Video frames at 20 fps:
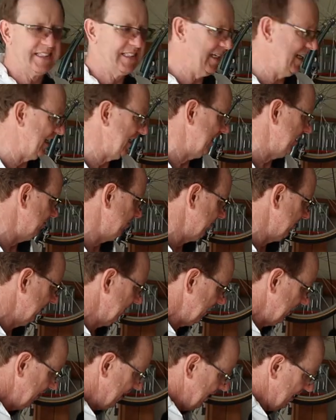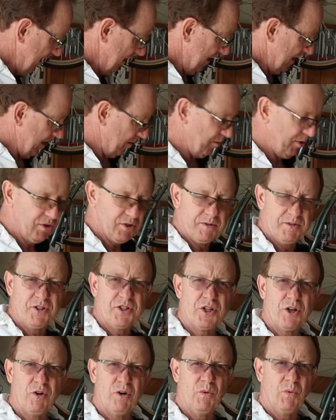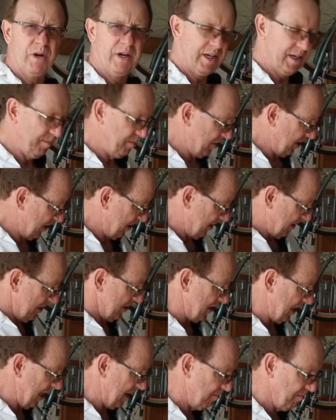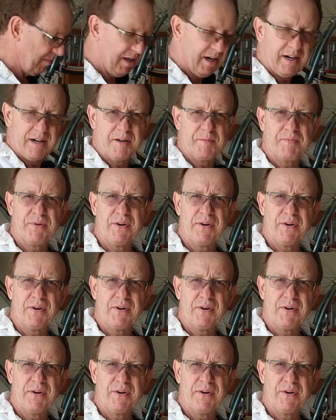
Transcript: set up using Sherwin-Williams stain blocker